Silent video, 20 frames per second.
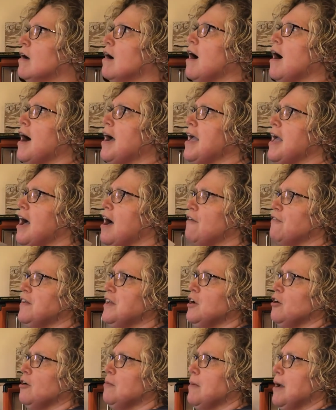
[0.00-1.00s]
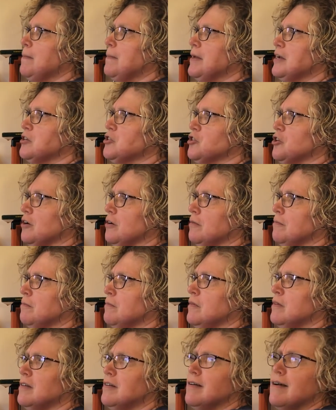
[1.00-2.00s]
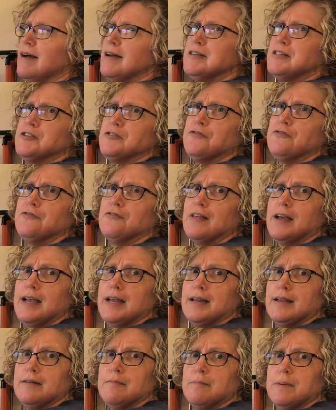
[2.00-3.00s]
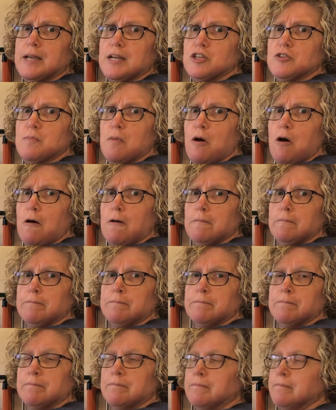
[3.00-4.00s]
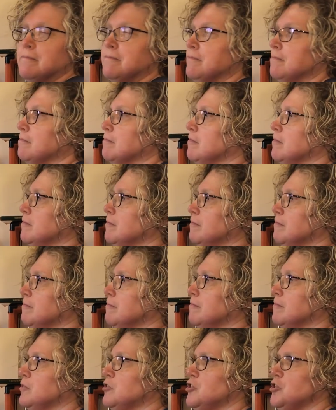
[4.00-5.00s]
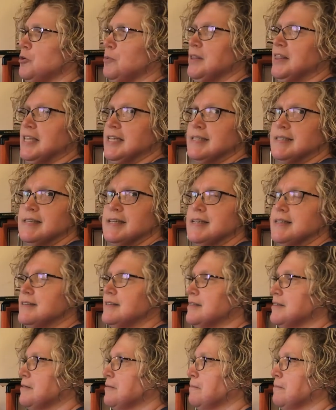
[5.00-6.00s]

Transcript: I have here in my picture a deflated beach ball. Do you know what this is?